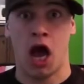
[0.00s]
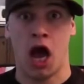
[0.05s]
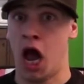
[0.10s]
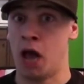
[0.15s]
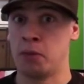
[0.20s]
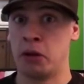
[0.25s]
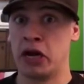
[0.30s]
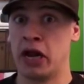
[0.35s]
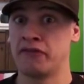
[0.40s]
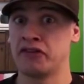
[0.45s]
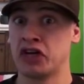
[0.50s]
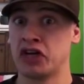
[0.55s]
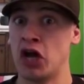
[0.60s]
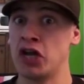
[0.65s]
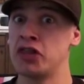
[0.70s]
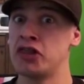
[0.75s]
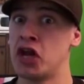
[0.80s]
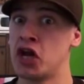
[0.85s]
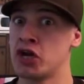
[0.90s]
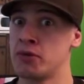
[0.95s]
I might have a
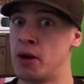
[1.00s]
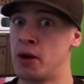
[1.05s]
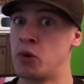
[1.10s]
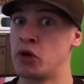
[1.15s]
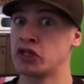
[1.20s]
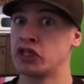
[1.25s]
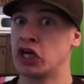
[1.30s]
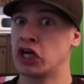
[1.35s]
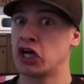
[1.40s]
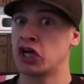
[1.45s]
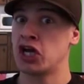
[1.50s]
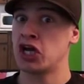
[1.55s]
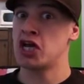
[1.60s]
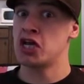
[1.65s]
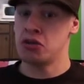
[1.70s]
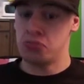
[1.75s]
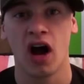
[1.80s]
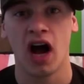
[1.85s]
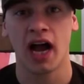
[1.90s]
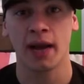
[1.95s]
gun in there, you might want to check
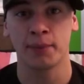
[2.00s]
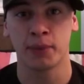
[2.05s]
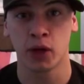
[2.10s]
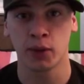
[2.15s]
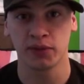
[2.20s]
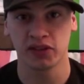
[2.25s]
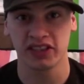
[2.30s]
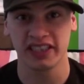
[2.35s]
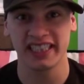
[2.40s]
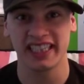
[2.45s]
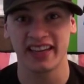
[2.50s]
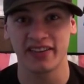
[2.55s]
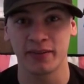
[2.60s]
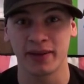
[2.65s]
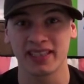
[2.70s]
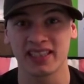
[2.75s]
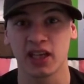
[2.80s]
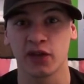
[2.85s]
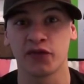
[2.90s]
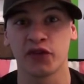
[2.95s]
again. I purposely give
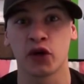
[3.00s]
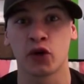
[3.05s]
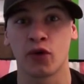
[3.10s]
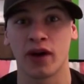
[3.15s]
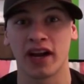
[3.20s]
myself an